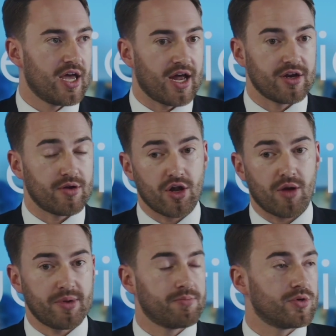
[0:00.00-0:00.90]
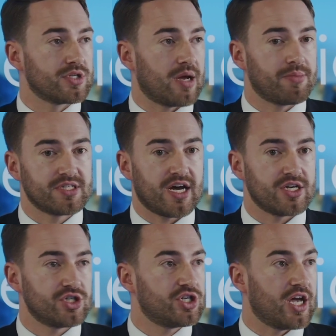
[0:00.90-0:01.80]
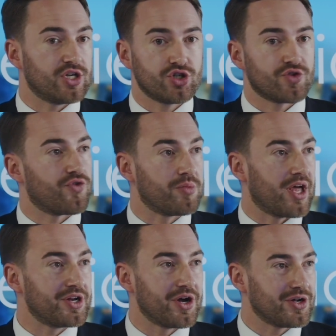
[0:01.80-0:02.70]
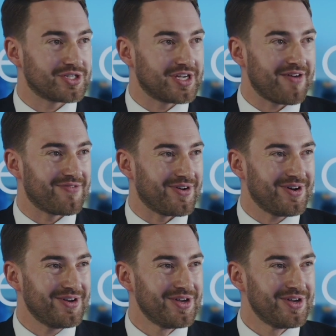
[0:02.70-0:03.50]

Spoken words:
And a lot of people's appetite has changed just from lending altogether.